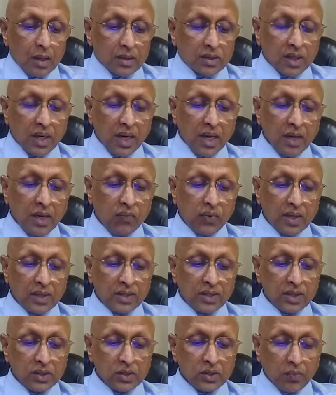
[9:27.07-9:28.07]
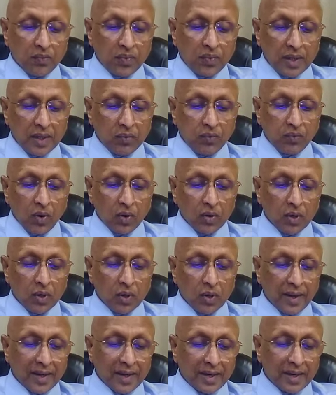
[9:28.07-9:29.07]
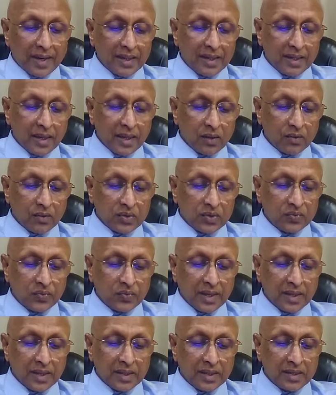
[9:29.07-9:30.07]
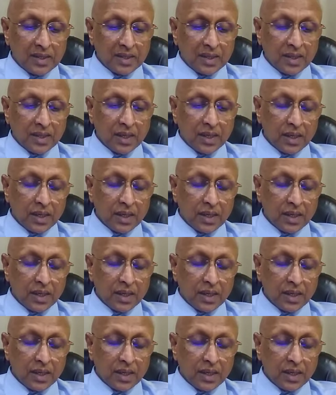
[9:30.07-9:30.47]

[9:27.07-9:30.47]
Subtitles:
Sudden flushes of feet followed by great nervous weakness and